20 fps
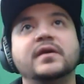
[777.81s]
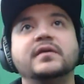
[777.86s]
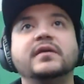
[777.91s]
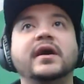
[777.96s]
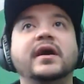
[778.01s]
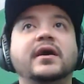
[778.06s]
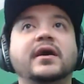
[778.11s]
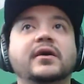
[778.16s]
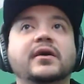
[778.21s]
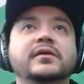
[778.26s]

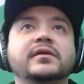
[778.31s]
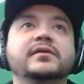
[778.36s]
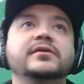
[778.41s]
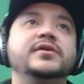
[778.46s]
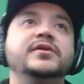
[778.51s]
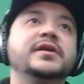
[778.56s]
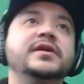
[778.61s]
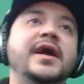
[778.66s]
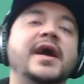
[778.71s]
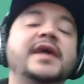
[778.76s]
Now,
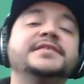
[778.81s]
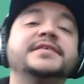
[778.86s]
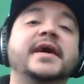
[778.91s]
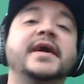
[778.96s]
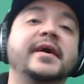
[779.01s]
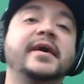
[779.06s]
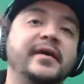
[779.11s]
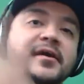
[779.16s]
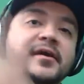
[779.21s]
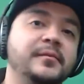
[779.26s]
you didn't
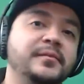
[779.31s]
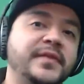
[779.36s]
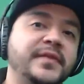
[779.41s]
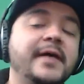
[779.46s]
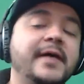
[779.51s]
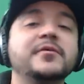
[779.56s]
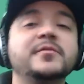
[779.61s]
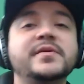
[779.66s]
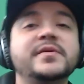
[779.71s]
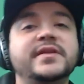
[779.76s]
anti-air him.
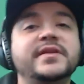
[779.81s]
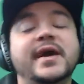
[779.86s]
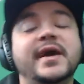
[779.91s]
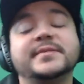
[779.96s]
That would be the